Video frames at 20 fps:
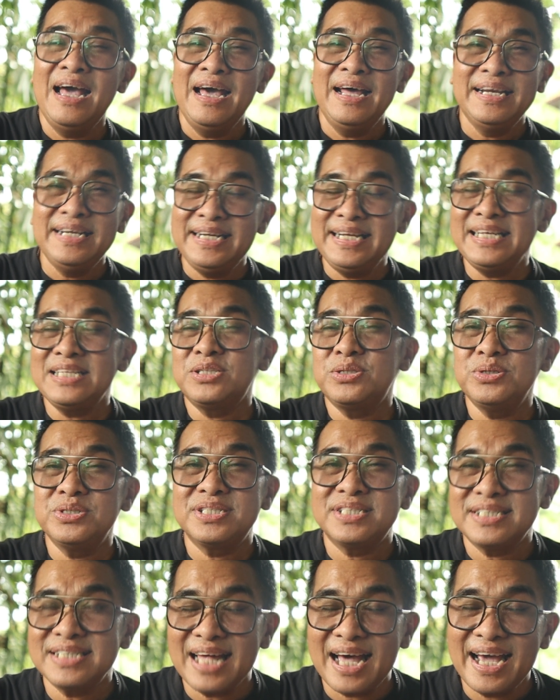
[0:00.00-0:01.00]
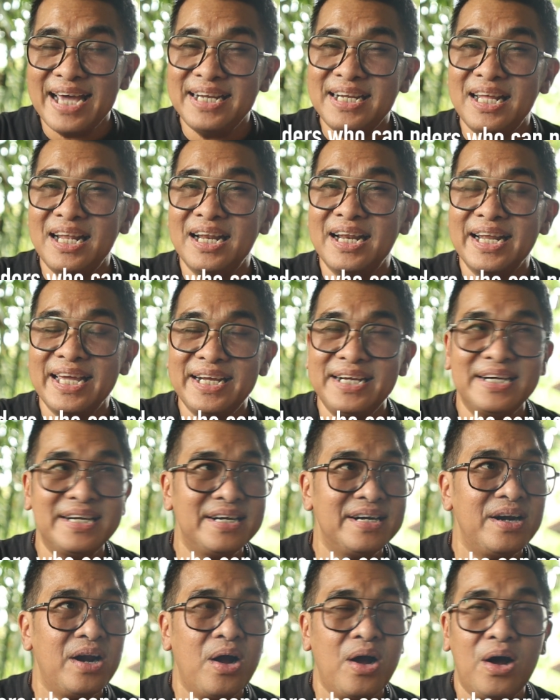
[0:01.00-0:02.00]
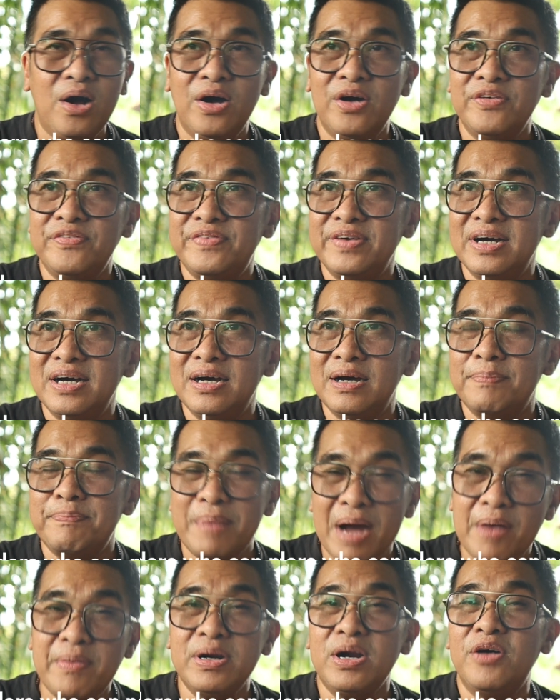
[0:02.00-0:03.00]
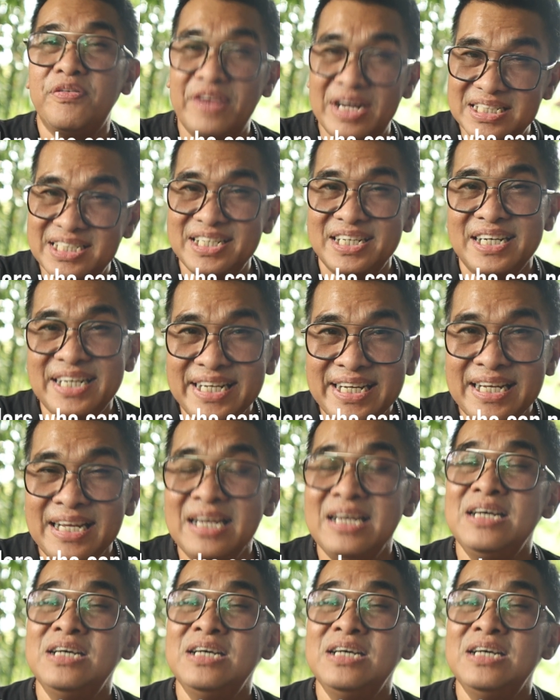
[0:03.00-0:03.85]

need to sign a letter of power of attorney,